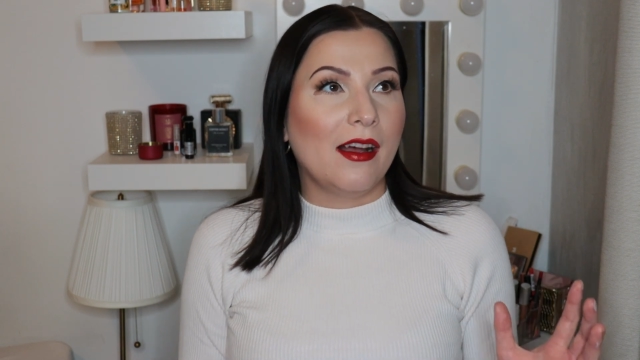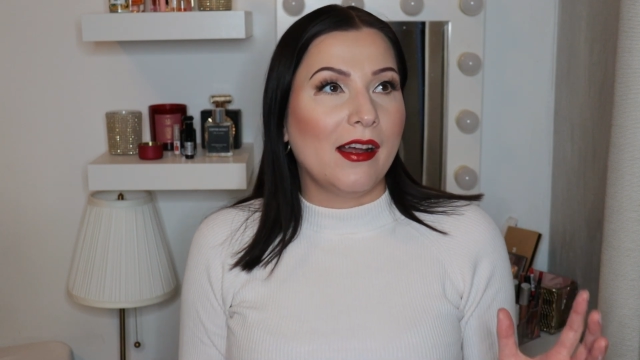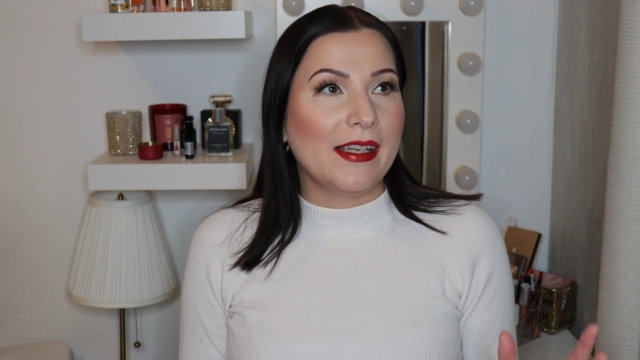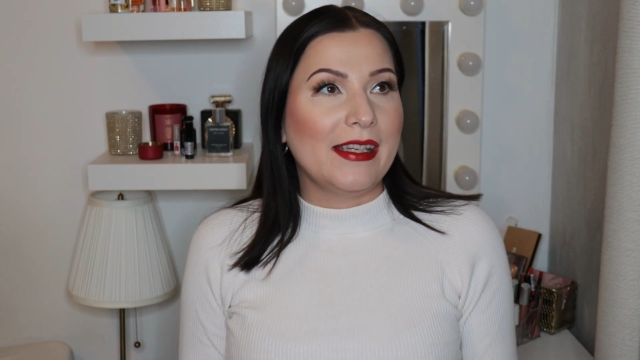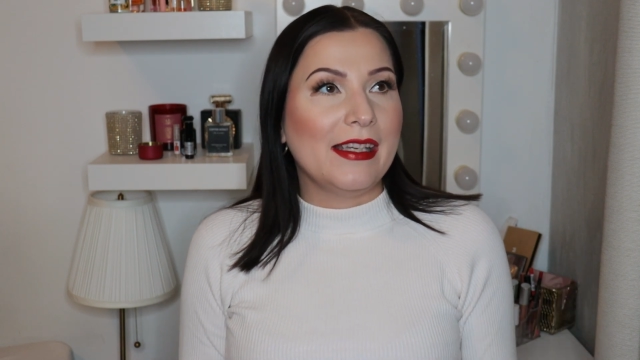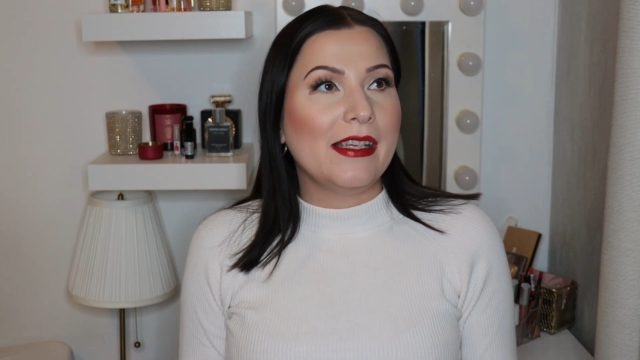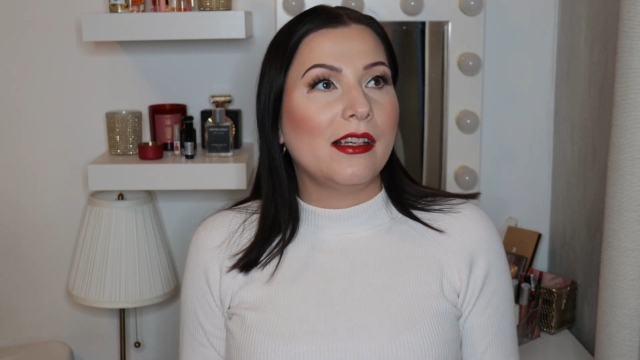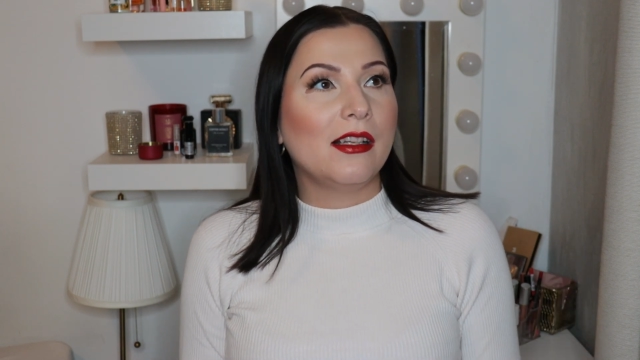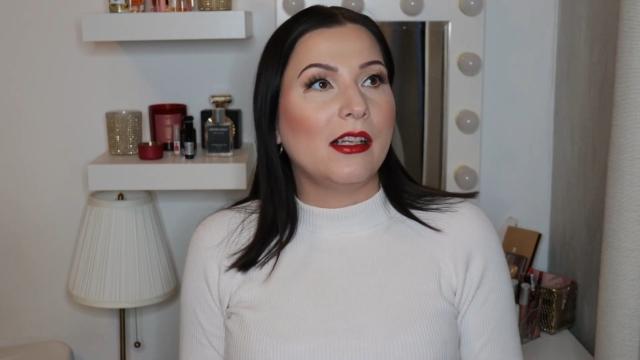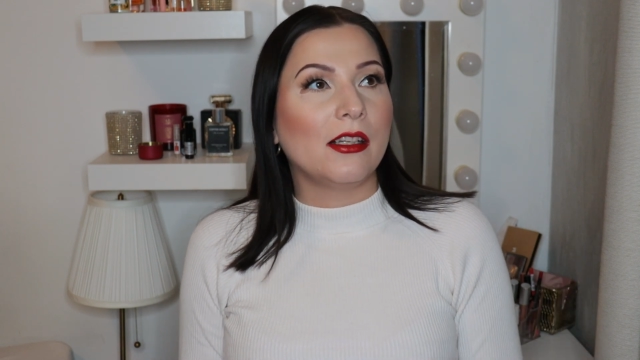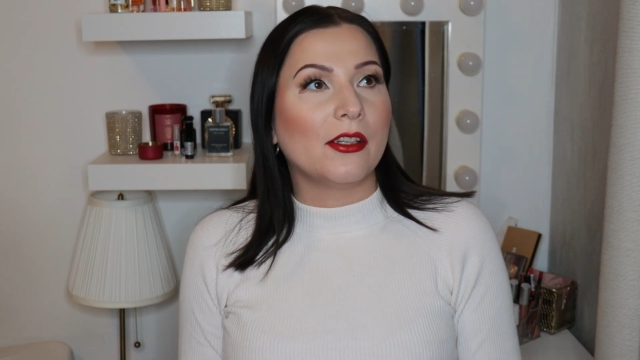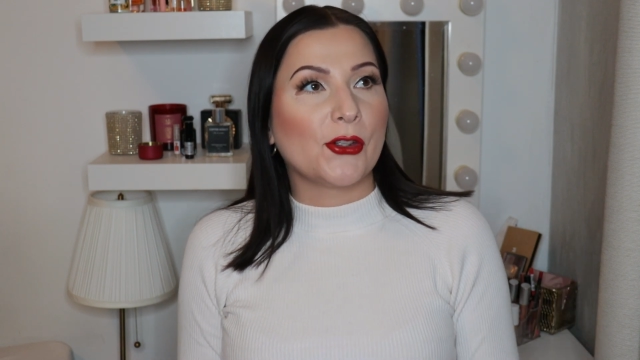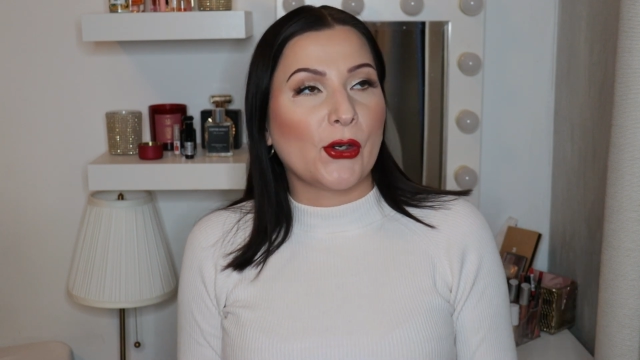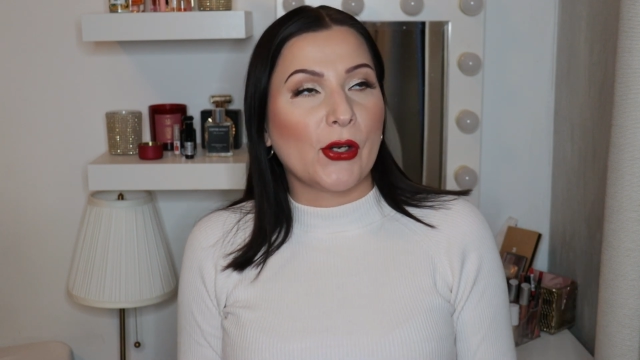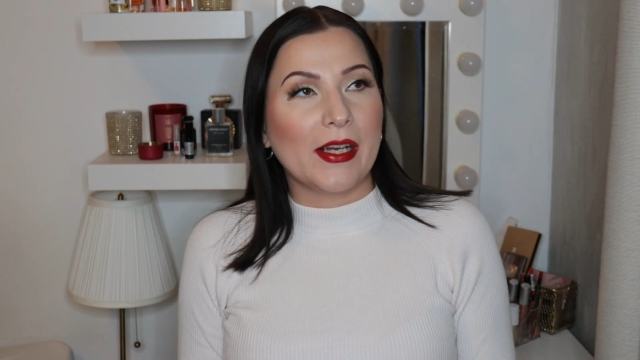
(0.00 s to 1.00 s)

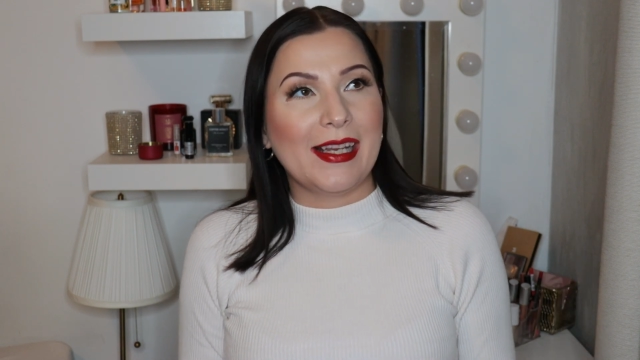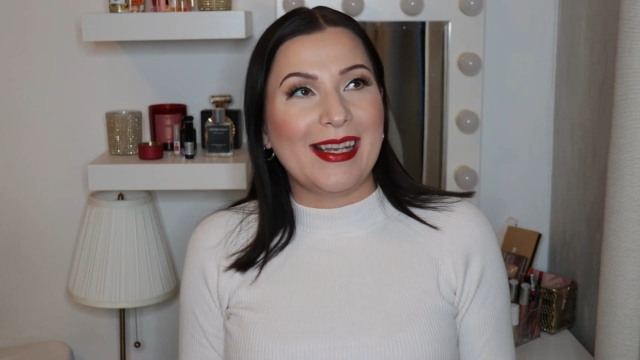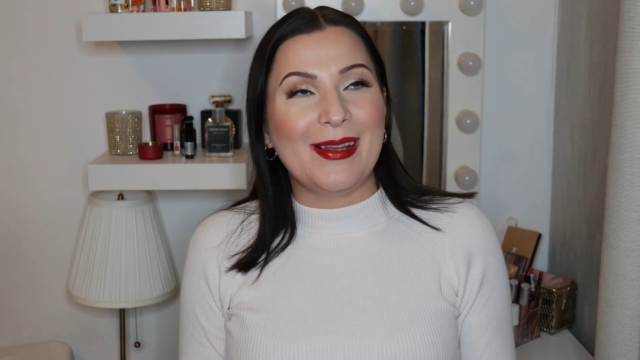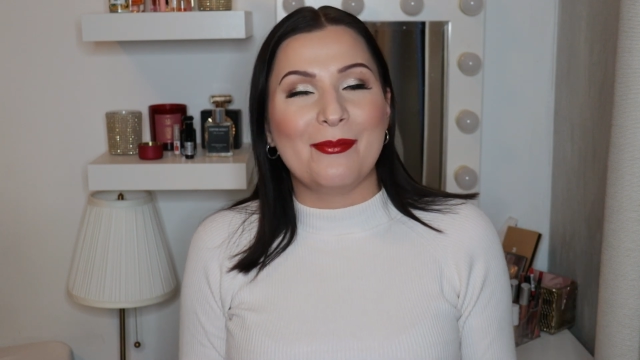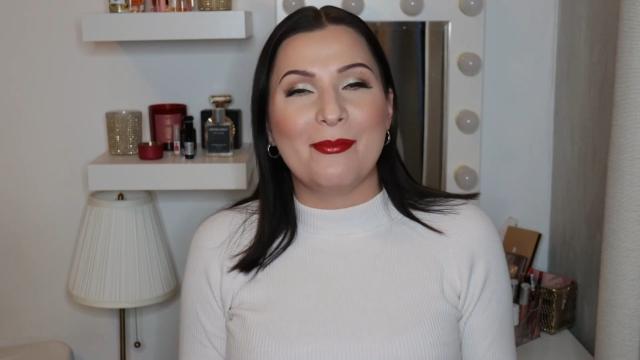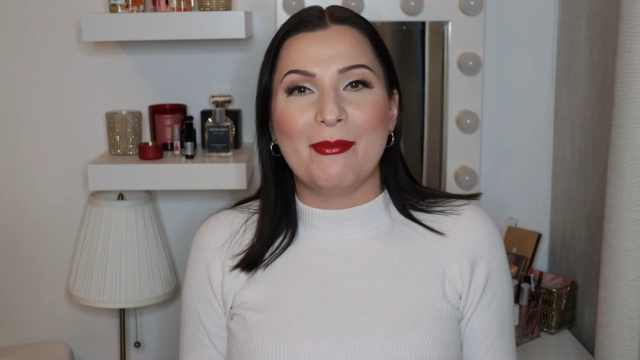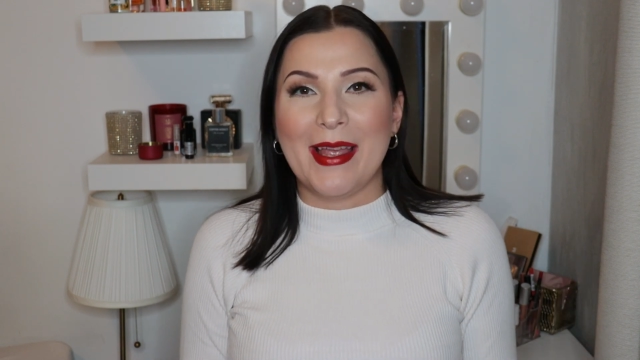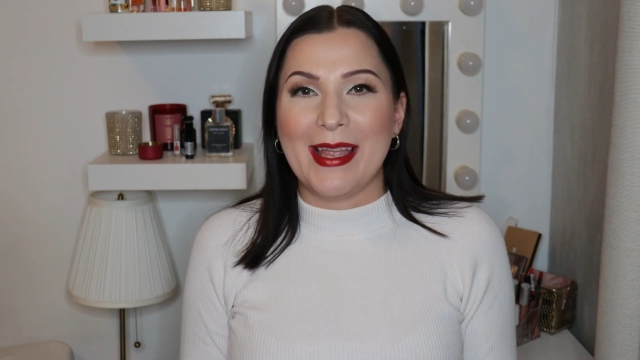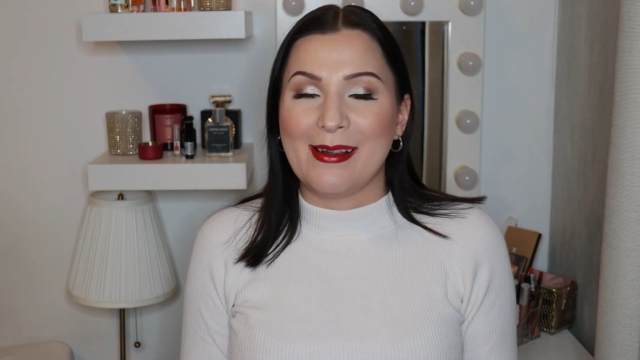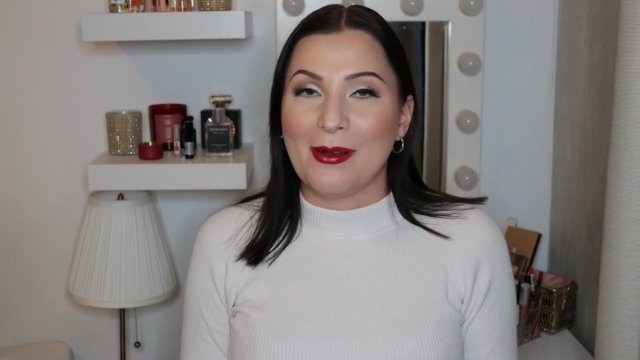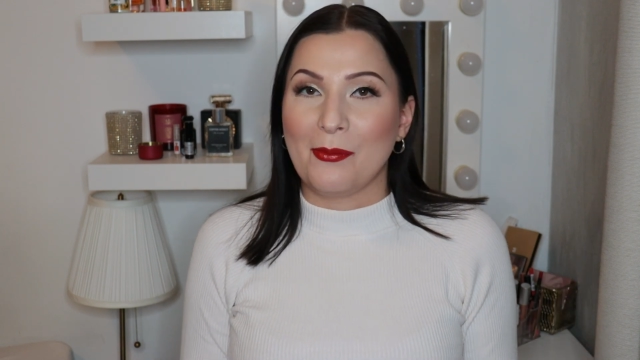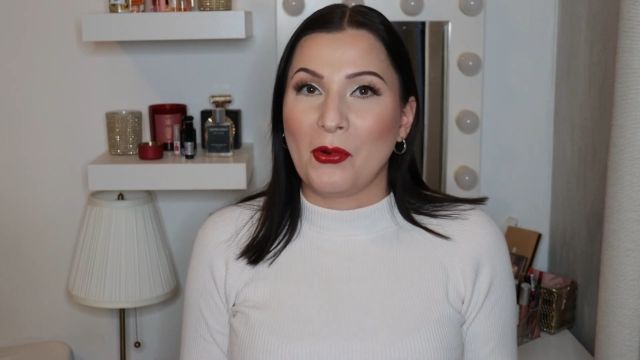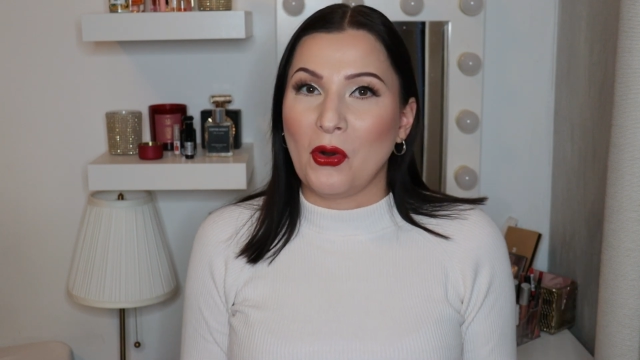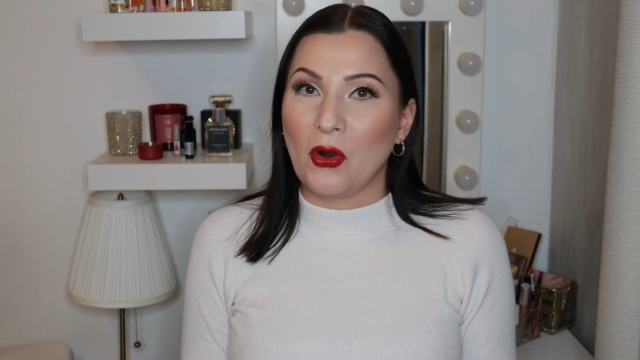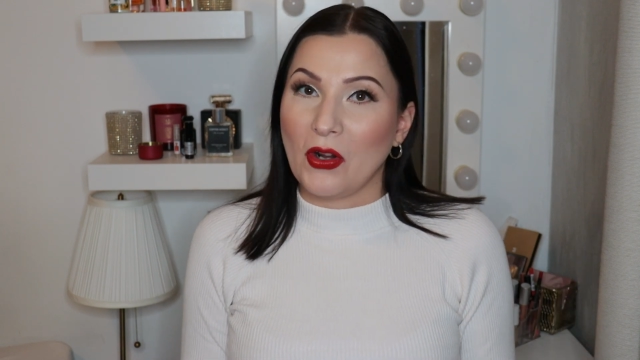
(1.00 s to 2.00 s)
ideal dream
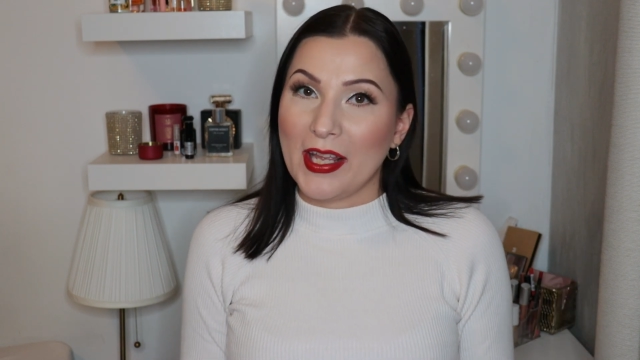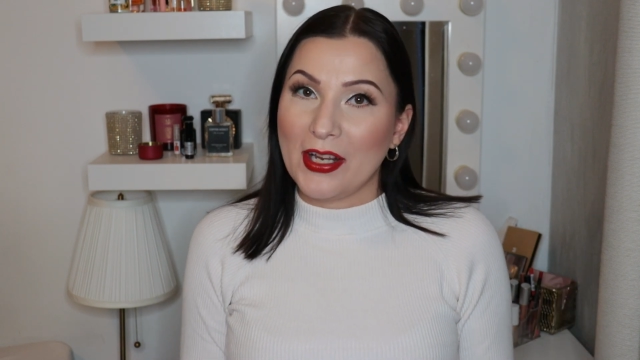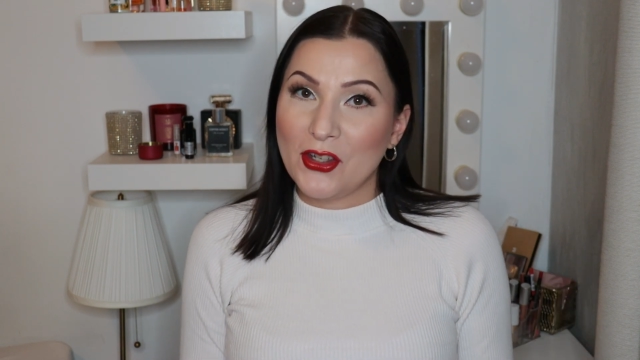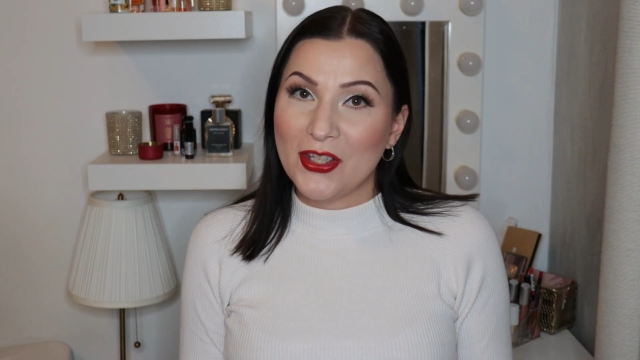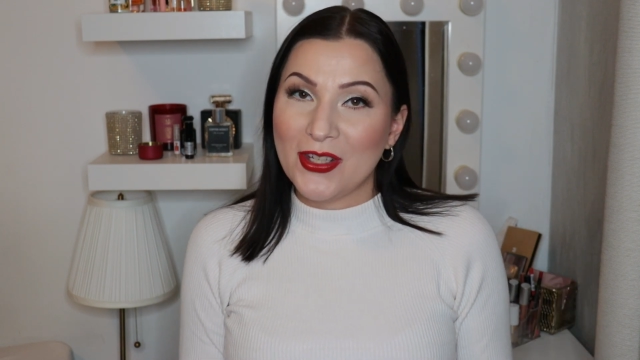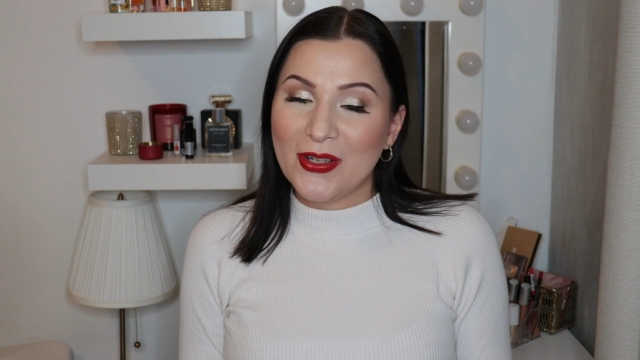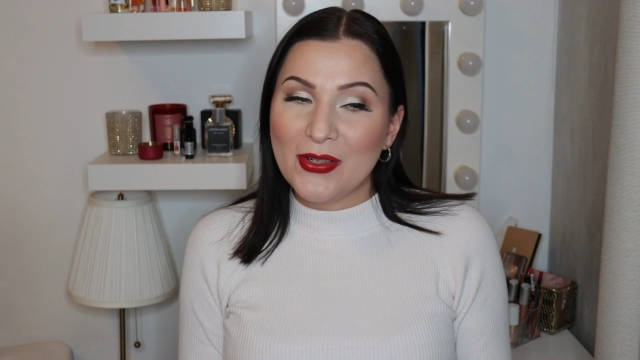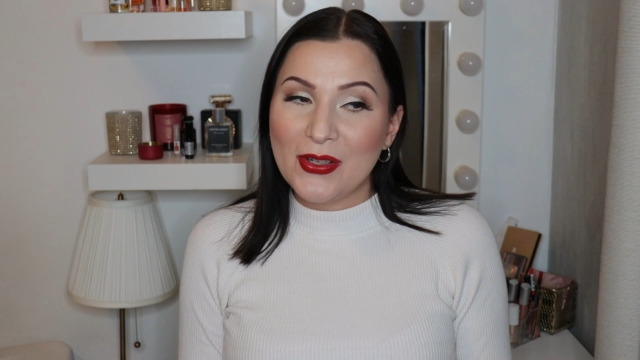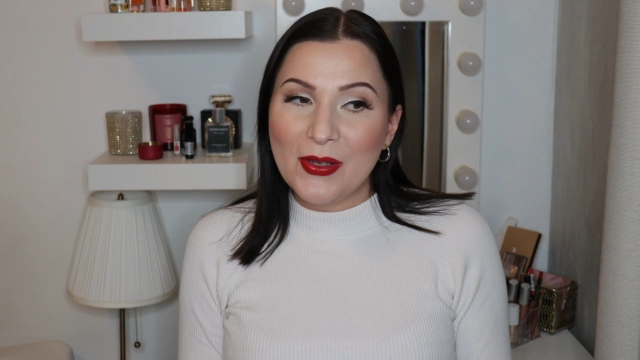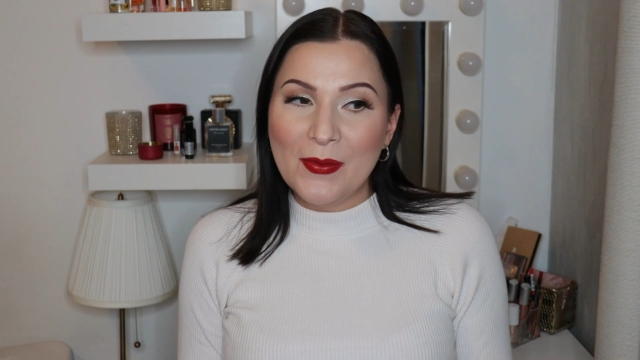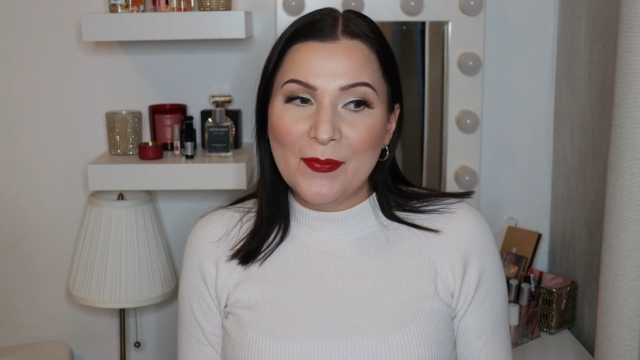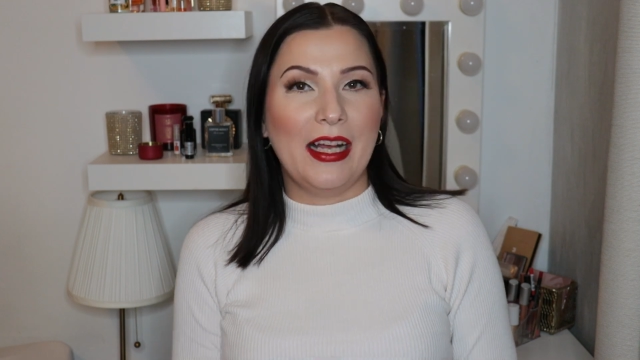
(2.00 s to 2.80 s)
makeup collection.